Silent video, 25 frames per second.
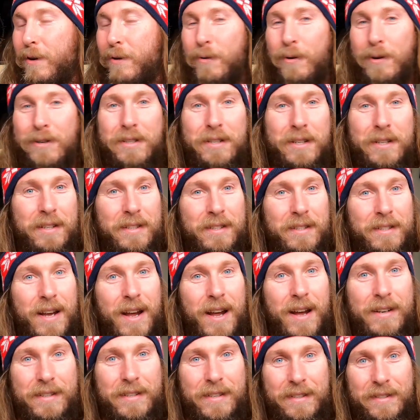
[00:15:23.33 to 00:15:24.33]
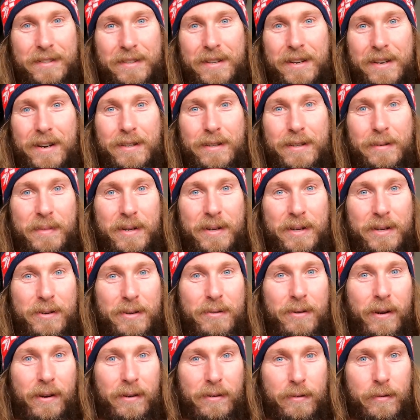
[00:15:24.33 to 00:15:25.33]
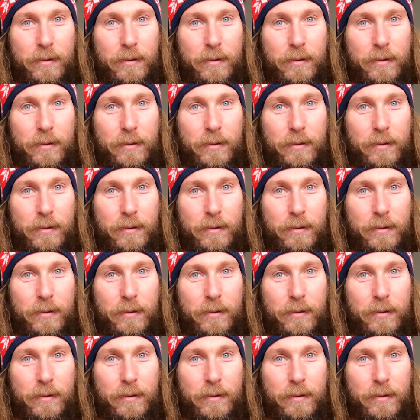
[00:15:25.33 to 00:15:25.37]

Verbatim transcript: Christian Saxons there to be doing.